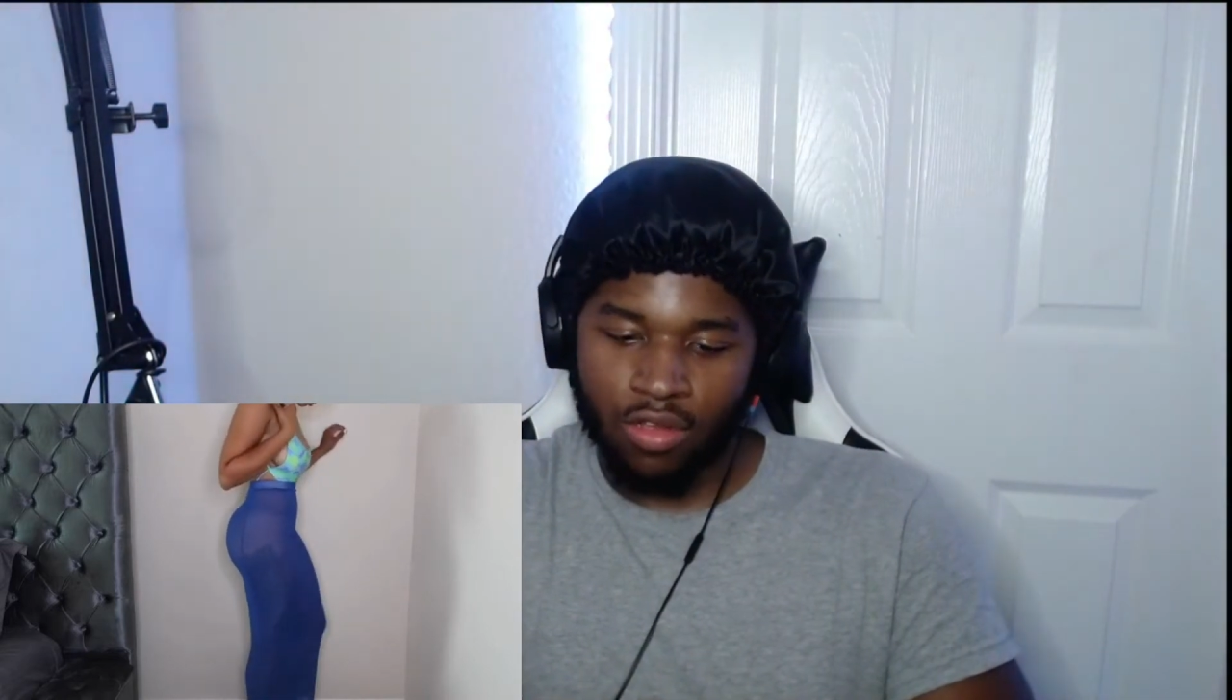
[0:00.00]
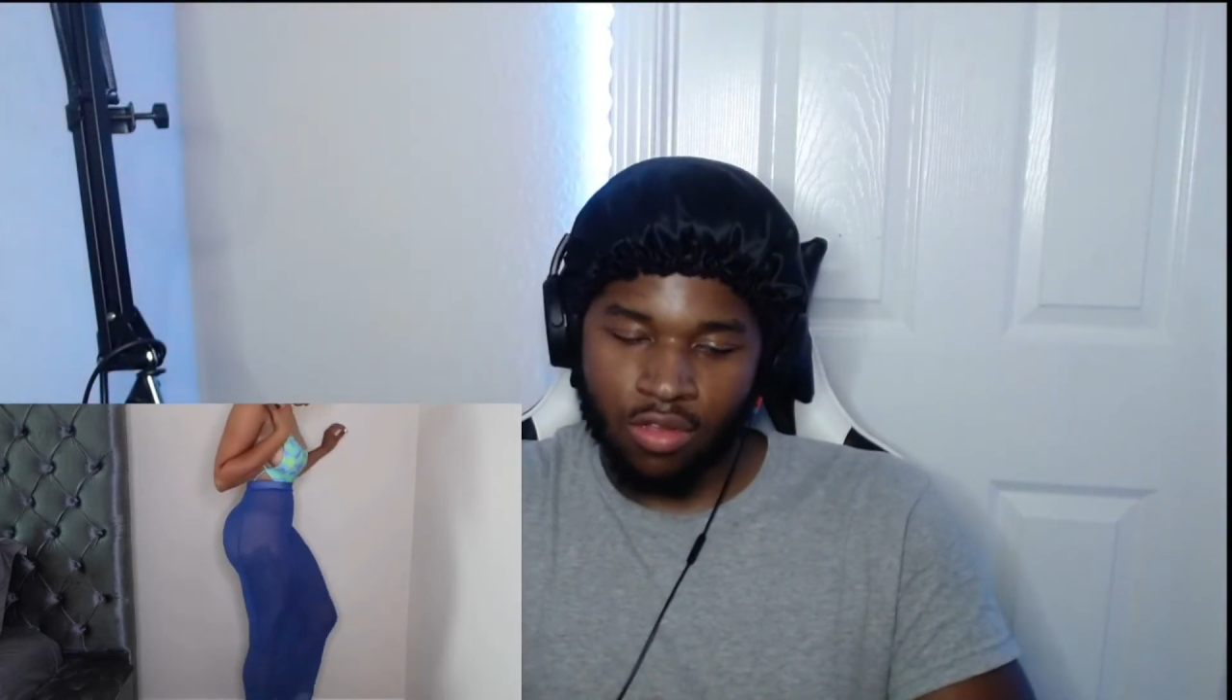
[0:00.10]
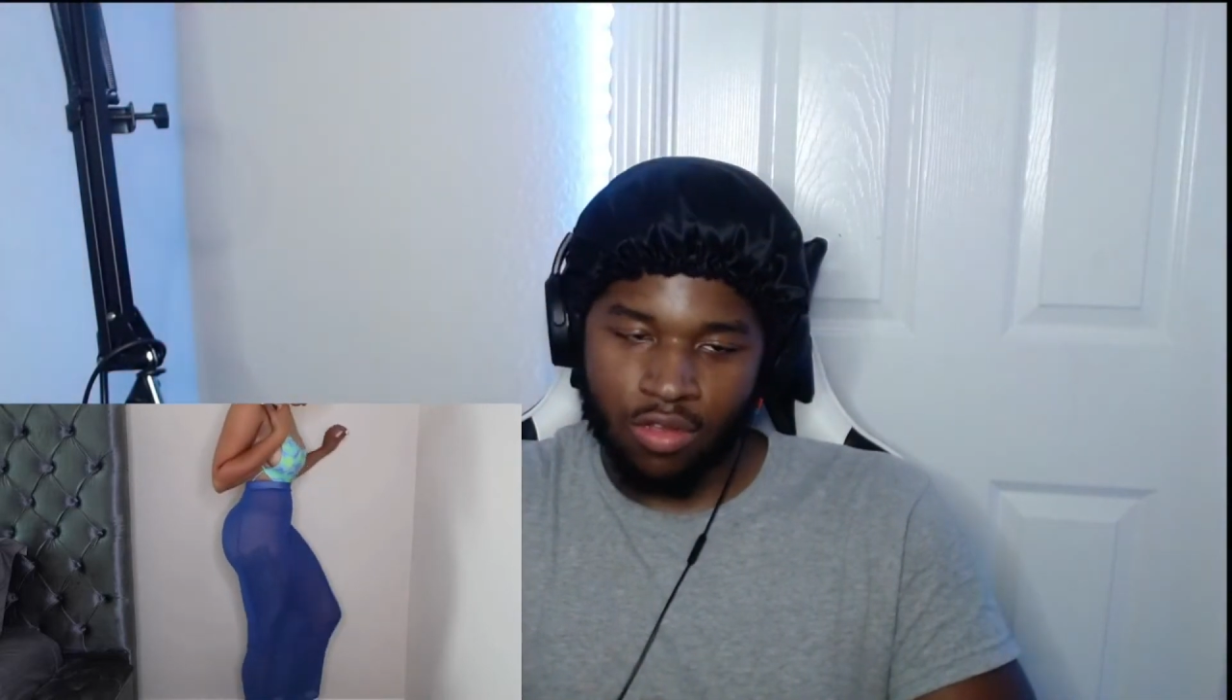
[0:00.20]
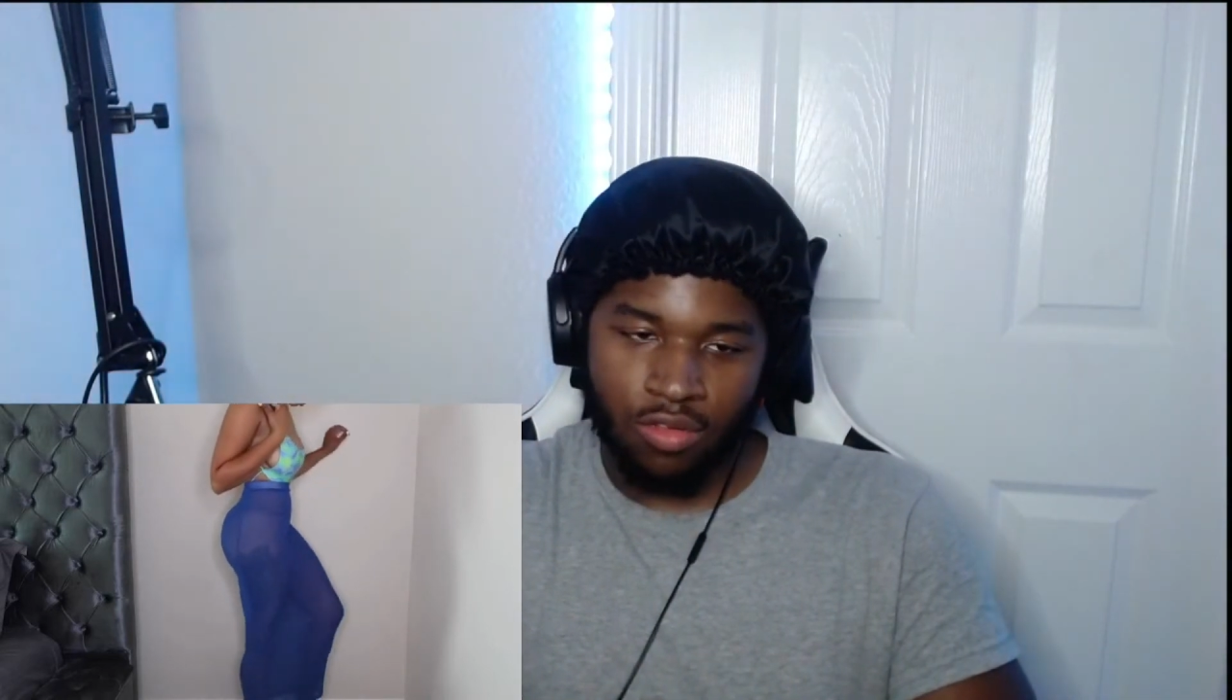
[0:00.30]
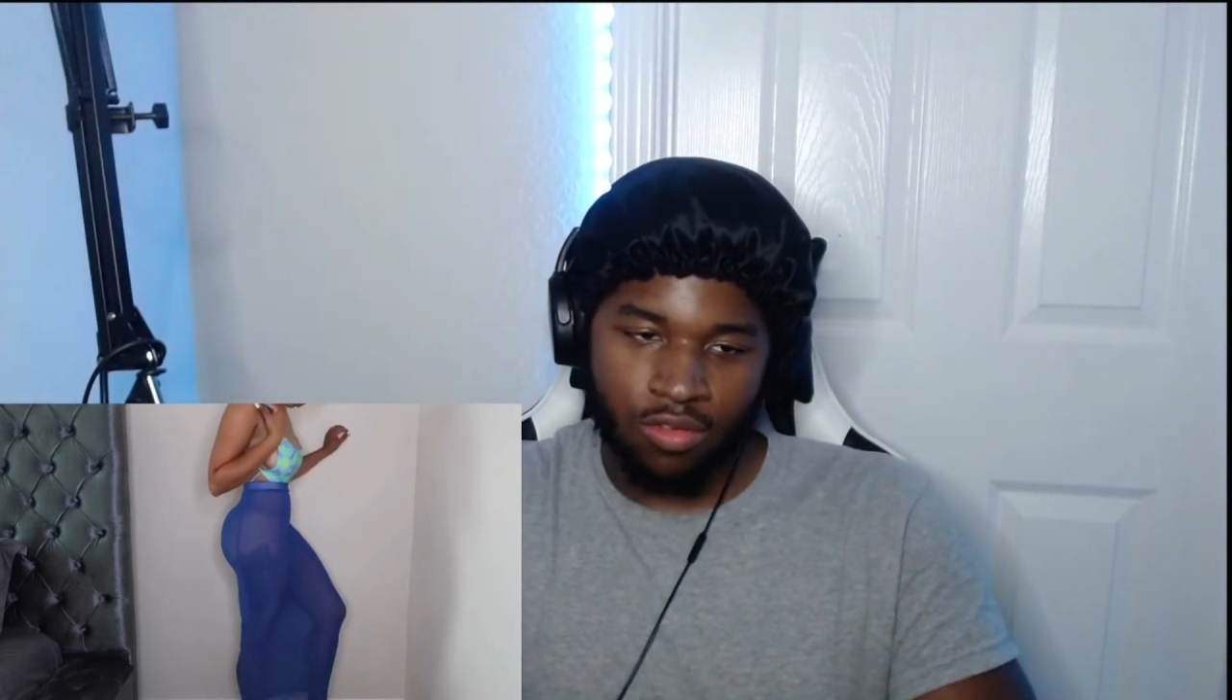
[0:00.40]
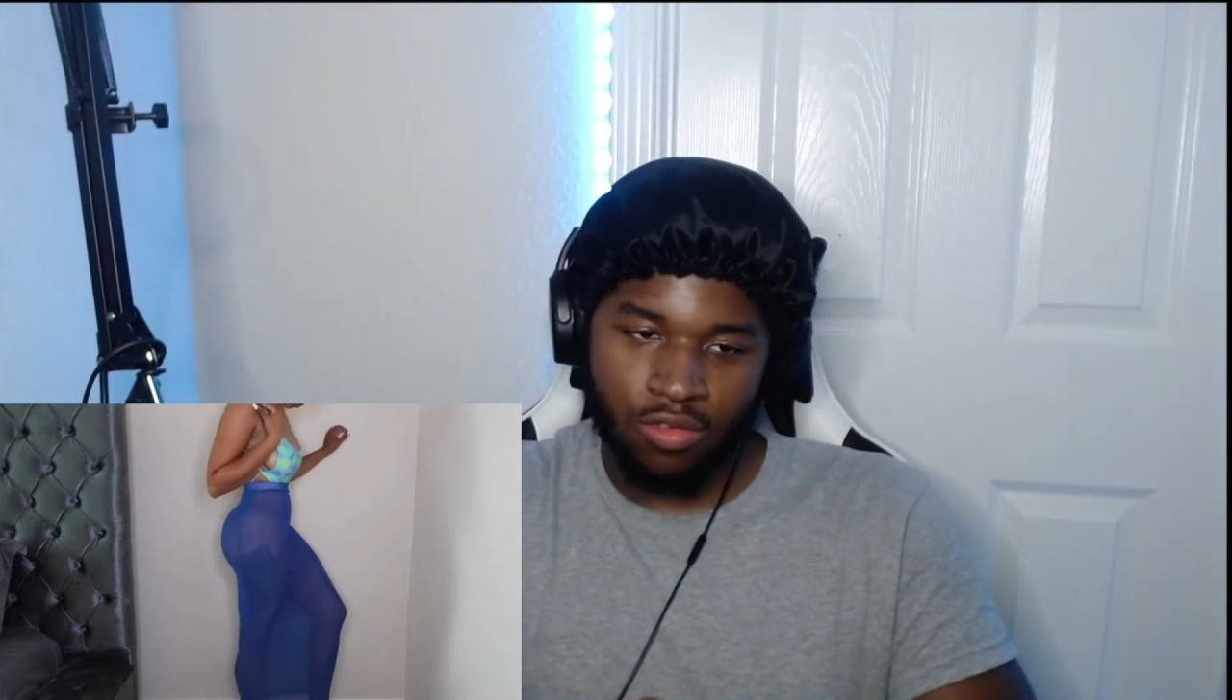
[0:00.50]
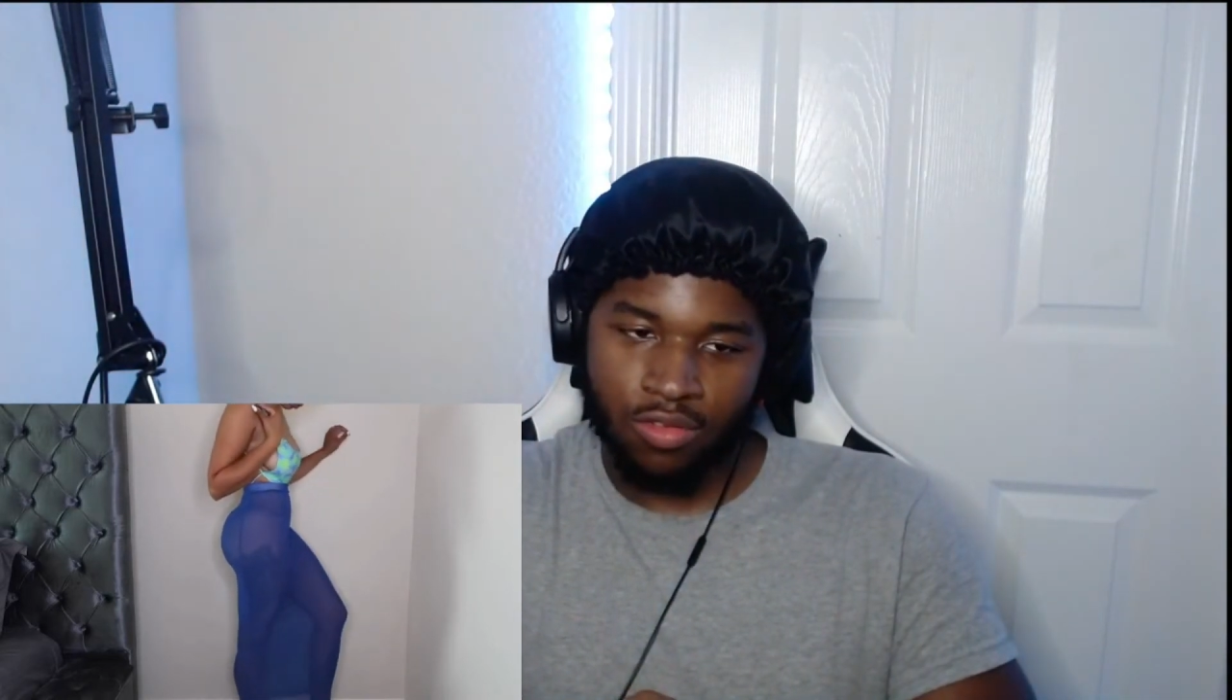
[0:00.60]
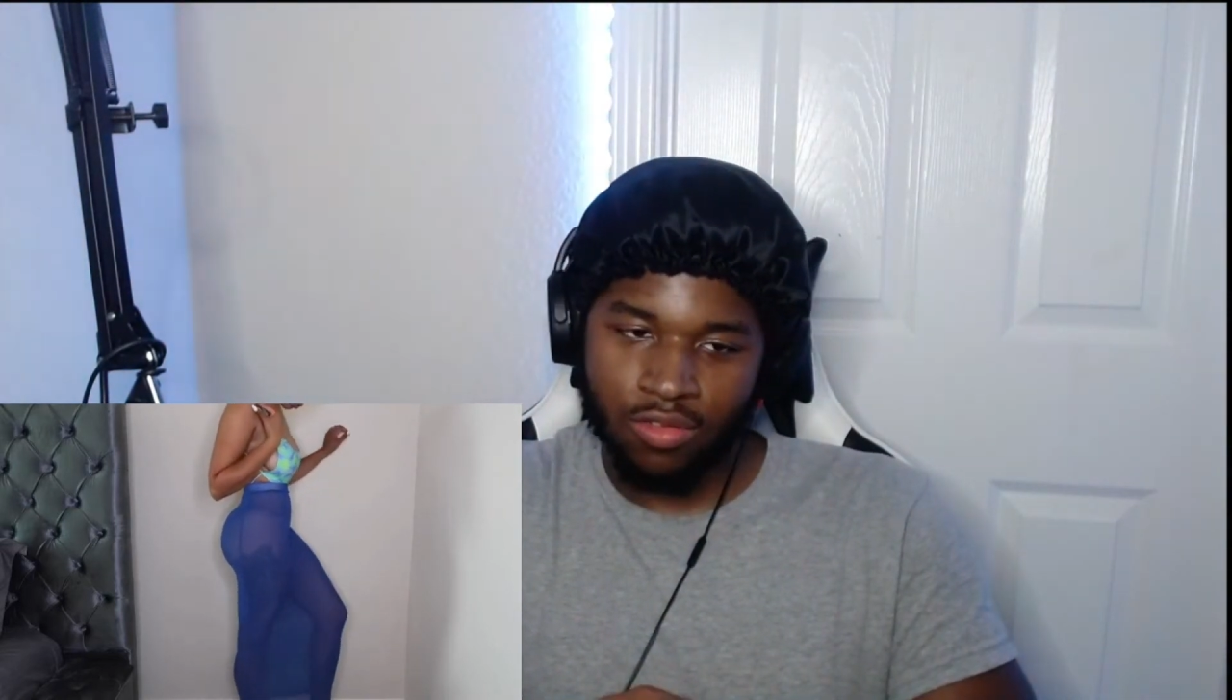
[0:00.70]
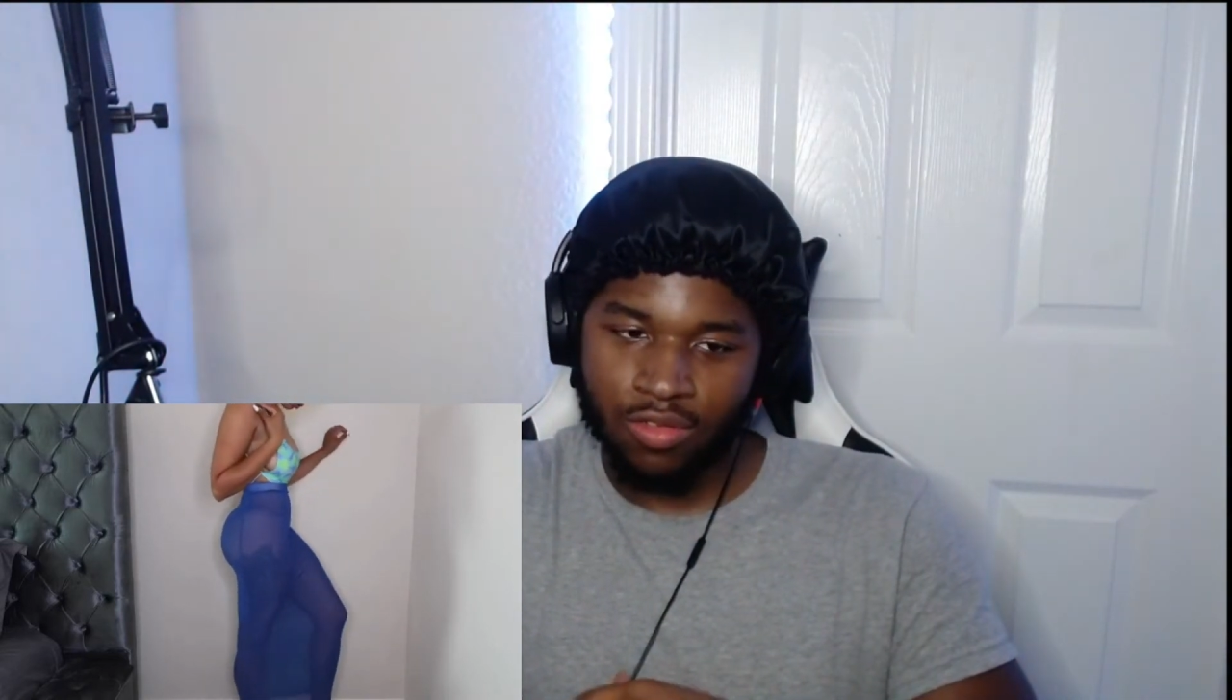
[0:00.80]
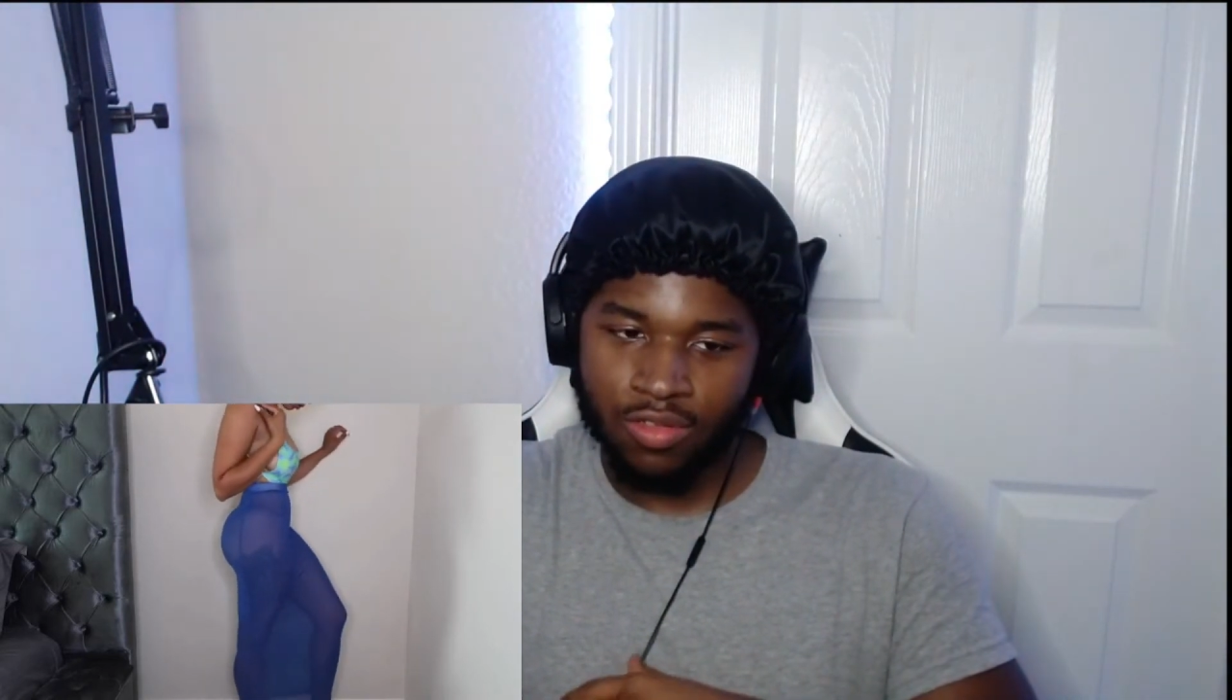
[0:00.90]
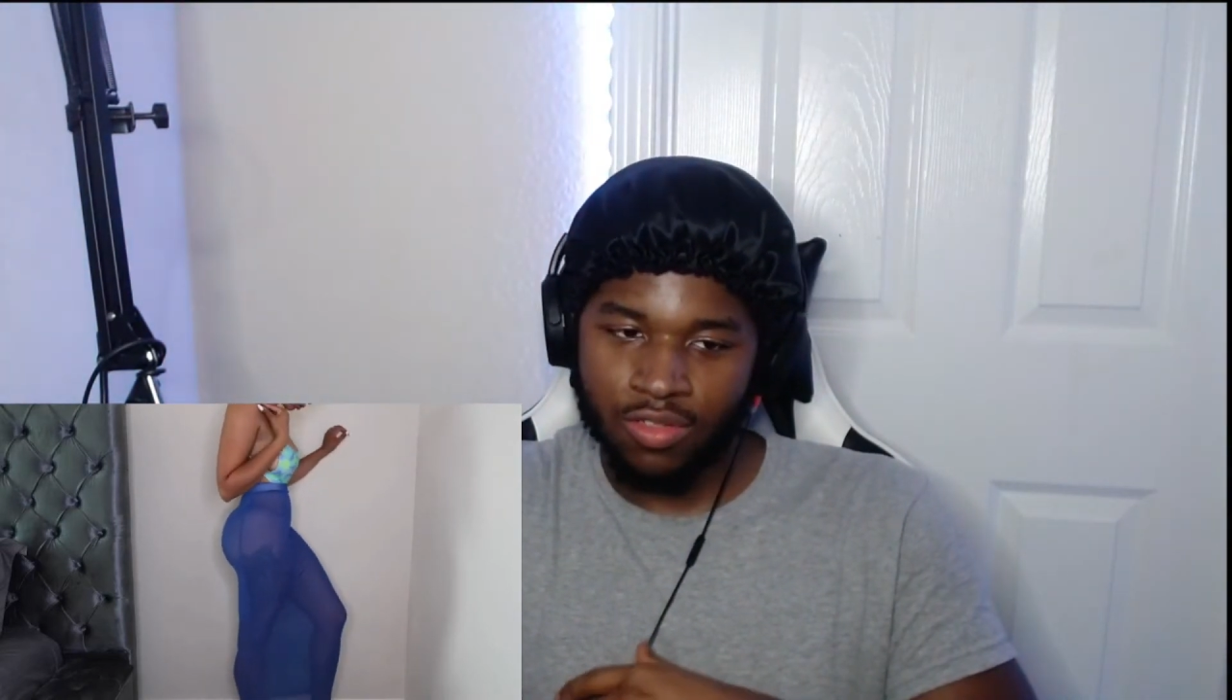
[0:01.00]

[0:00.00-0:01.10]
say the